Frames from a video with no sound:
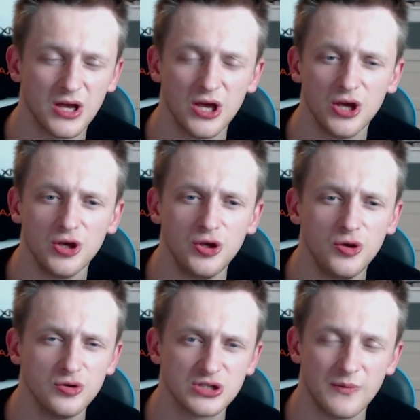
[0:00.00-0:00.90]
huge
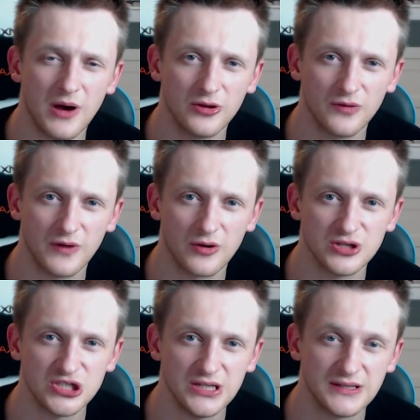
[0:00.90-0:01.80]
amount of
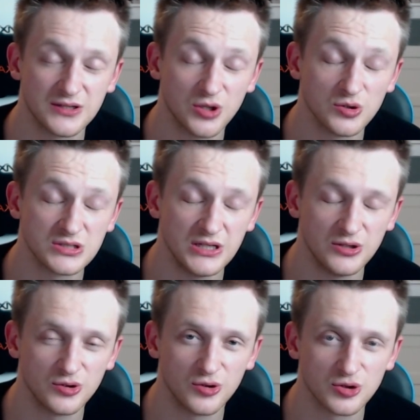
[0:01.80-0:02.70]
RNG that goes into
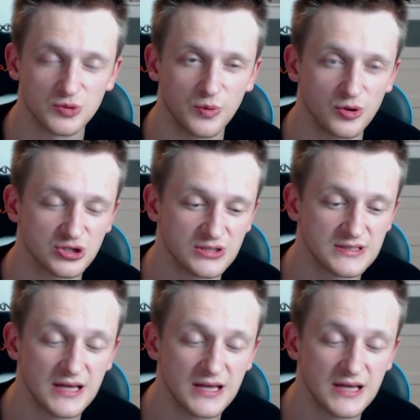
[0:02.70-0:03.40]
those potions.